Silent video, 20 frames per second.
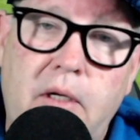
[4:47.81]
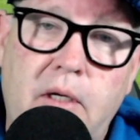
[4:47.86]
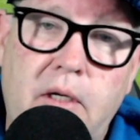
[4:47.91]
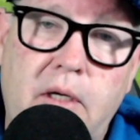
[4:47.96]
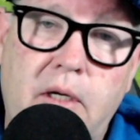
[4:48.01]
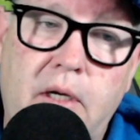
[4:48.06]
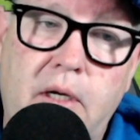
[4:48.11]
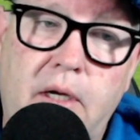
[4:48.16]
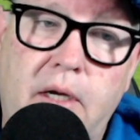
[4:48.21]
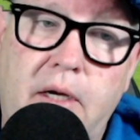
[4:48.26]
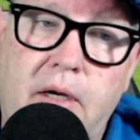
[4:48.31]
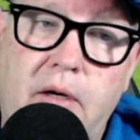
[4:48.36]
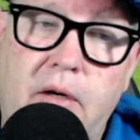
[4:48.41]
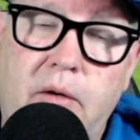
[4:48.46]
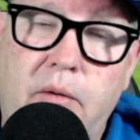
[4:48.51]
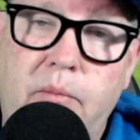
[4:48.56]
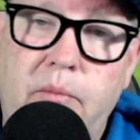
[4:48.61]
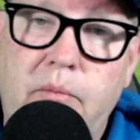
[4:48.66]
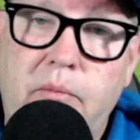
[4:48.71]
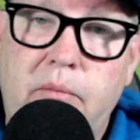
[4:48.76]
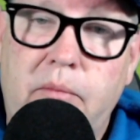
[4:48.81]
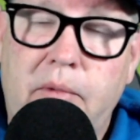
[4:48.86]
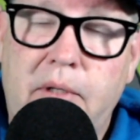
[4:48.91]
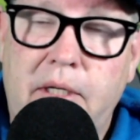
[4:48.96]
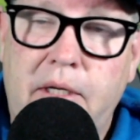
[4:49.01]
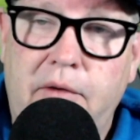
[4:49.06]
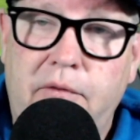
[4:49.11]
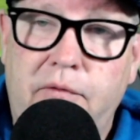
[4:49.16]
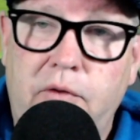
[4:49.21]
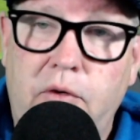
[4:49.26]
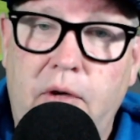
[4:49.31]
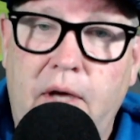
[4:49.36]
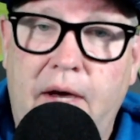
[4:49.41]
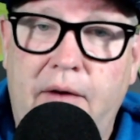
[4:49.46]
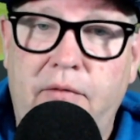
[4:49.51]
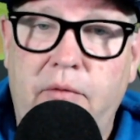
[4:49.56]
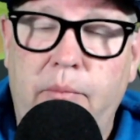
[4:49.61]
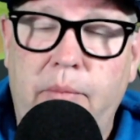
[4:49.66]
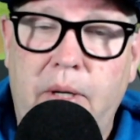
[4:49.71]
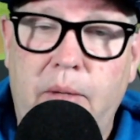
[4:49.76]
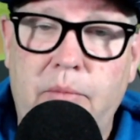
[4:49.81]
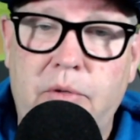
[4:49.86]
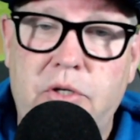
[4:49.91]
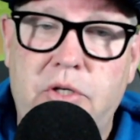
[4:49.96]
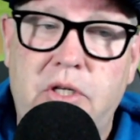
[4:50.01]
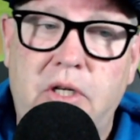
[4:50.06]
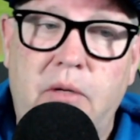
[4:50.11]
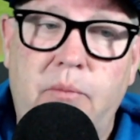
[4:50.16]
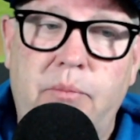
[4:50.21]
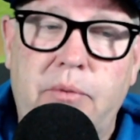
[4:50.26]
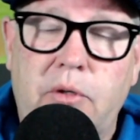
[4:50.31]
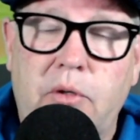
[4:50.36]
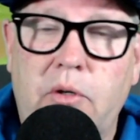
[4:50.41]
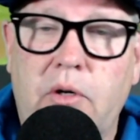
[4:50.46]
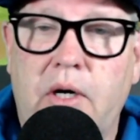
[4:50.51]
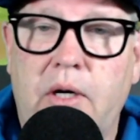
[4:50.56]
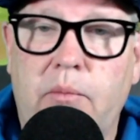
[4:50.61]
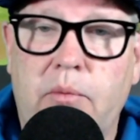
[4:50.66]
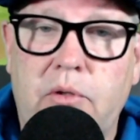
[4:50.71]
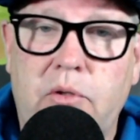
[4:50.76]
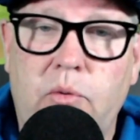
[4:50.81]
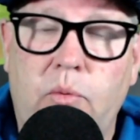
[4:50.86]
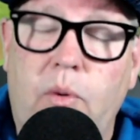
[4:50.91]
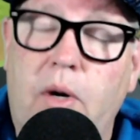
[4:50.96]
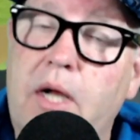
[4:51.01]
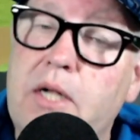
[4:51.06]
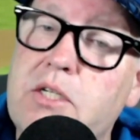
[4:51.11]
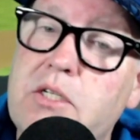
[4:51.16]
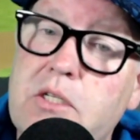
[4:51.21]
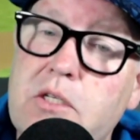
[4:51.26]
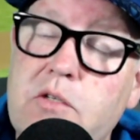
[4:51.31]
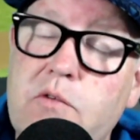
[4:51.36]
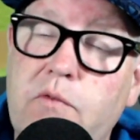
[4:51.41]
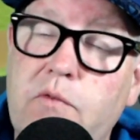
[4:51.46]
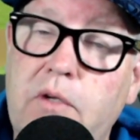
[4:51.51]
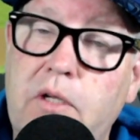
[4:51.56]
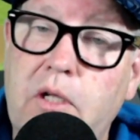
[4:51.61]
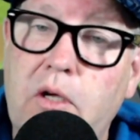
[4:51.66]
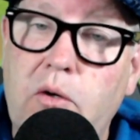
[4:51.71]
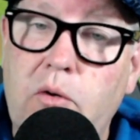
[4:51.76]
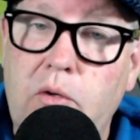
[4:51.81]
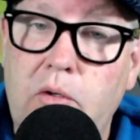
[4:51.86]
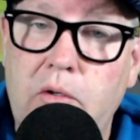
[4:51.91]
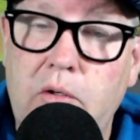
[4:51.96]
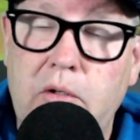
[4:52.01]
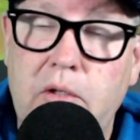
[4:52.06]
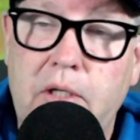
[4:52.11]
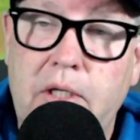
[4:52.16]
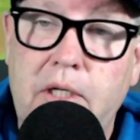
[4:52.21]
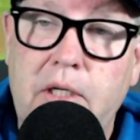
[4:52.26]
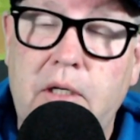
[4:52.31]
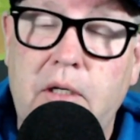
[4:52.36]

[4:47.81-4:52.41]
If you have a membership, you are able to watch this video early.